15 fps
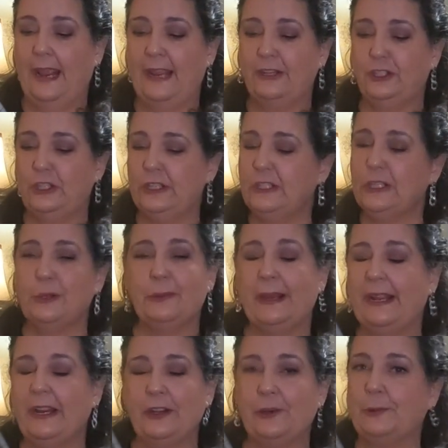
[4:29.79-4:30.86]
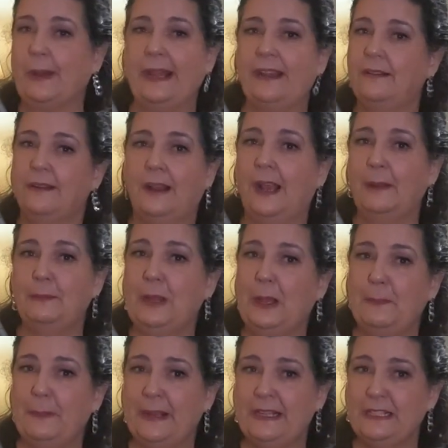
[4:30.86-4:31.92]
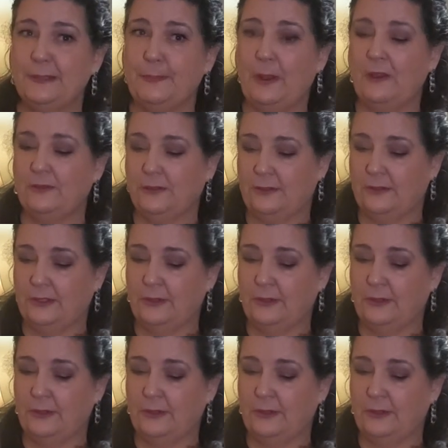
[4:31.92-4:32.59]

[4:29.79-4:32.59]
And just to reiterate, I'm not being sponsored,